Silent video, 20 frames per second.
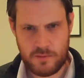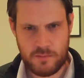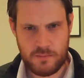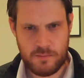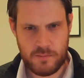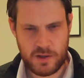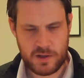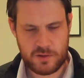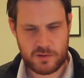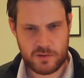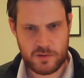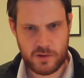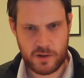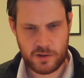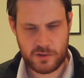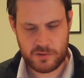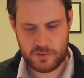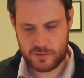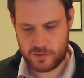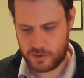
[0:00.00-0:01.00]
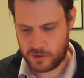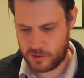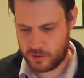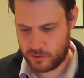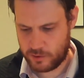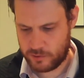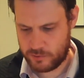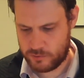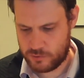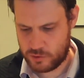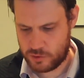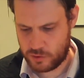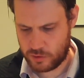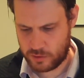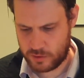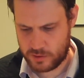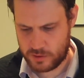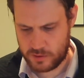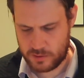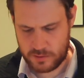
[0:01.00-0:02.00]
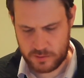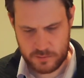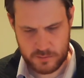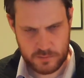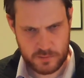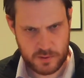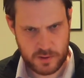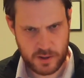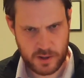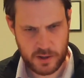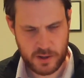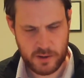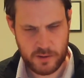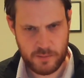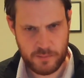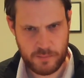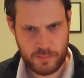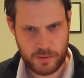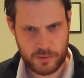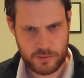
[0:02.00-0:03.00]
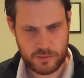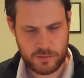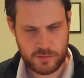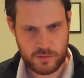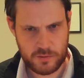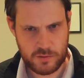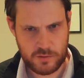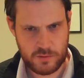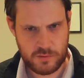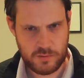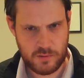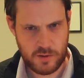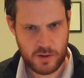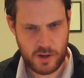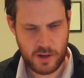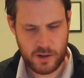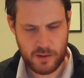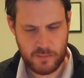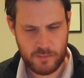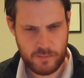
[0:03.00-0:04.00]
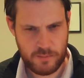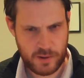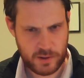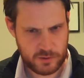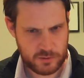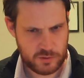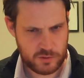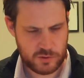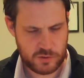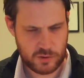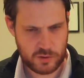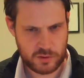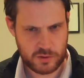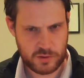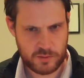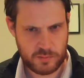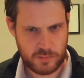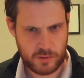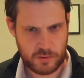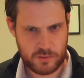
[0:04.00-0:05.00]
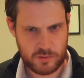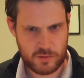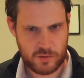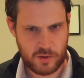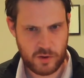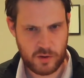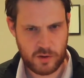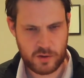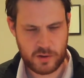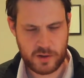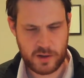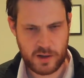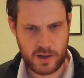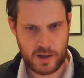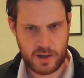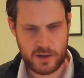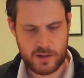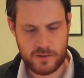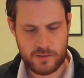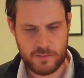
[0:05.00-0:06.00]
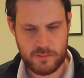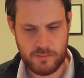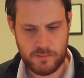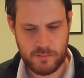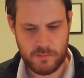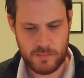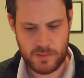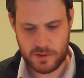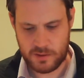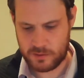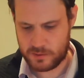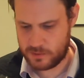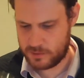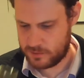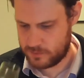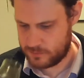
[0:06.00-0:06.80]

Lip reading: Mixed nuts, a lot of chocolate. Both Belgian chocolate, both dark and milk.